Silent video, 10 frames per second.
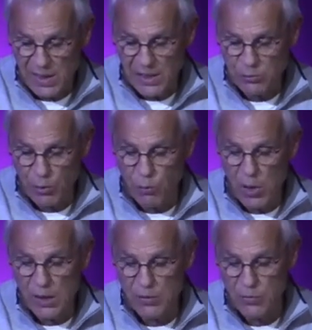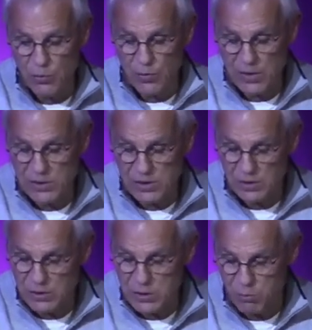as we walk through this
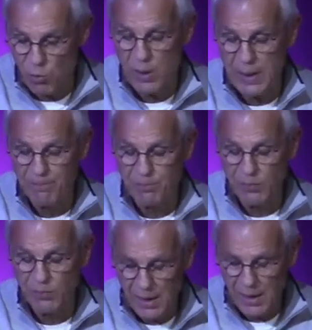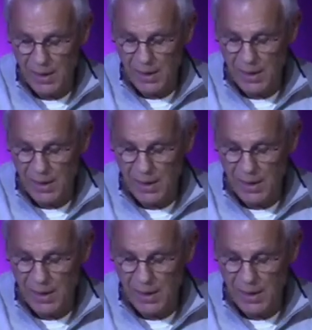this morning. We
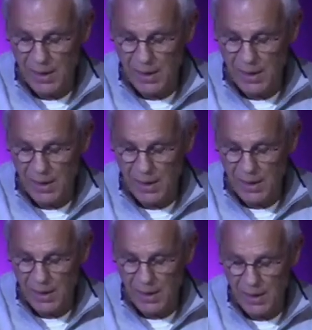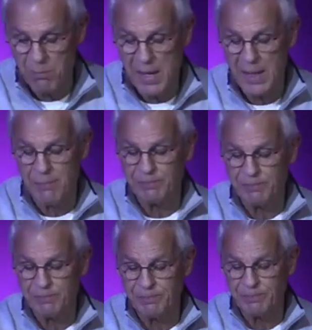ask in Jesus' name, amen.
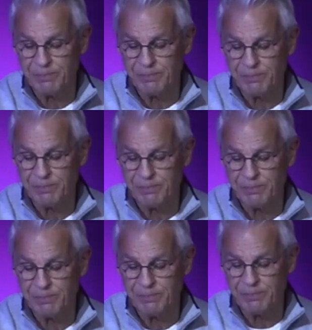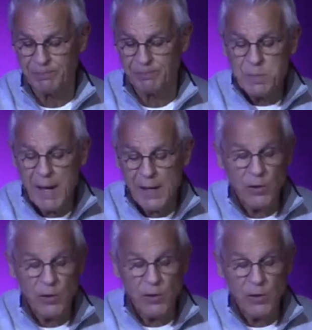So notice
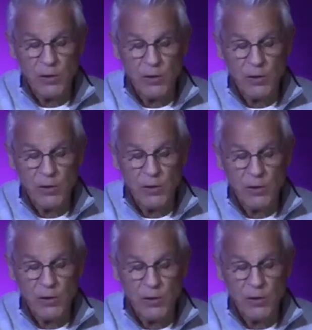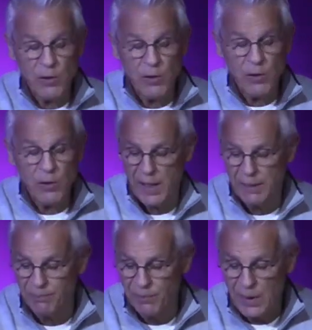Matthew 8, verse
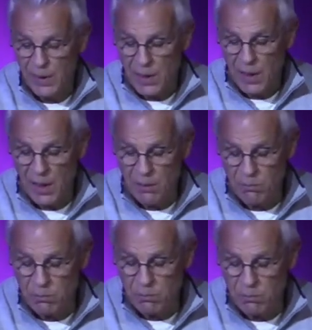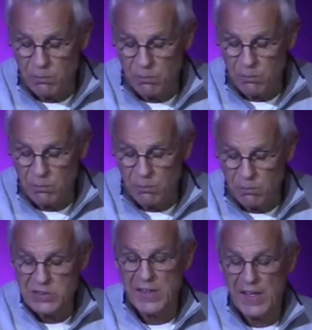23. Um, it
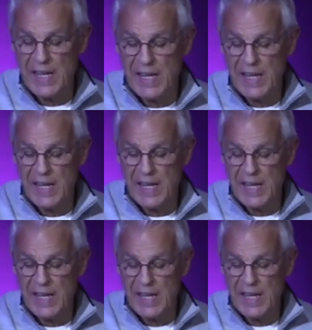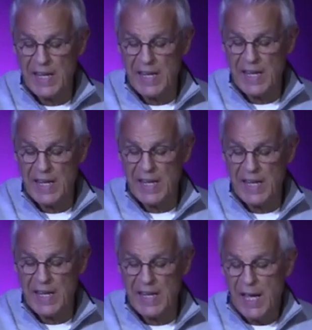says, Then he got into the
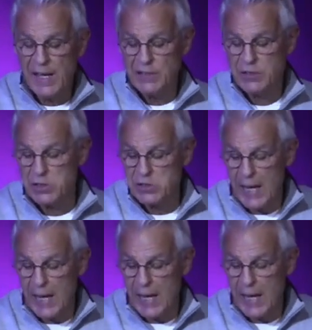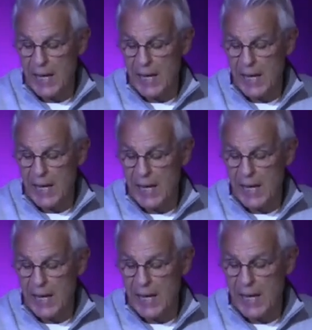boat and his disciples
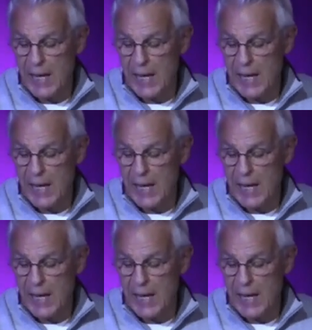followed him.